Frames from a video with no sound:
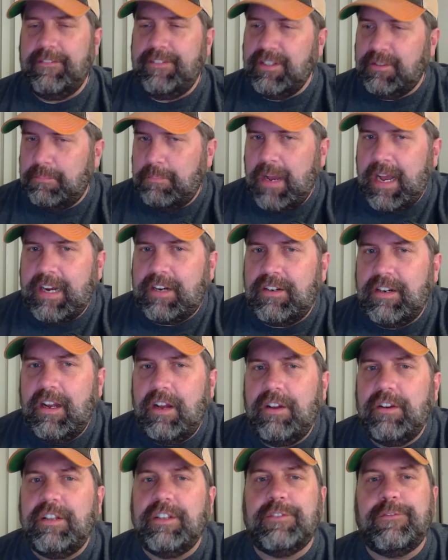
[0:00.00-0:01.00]
his
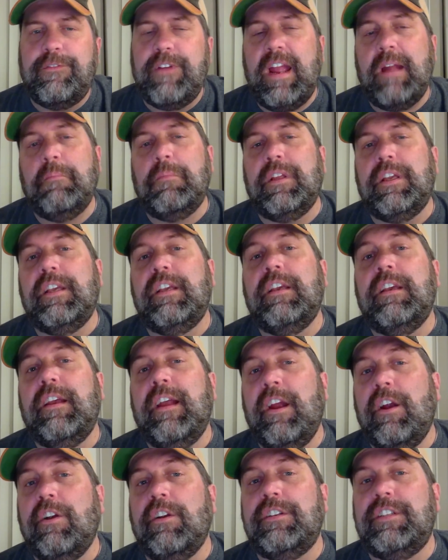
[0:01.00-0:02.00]
background, his family
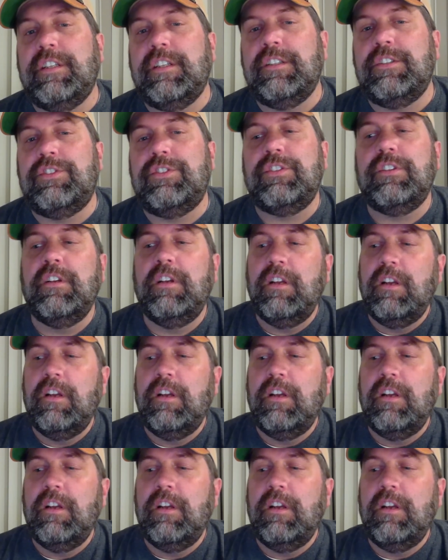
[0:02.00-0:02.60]
heritage,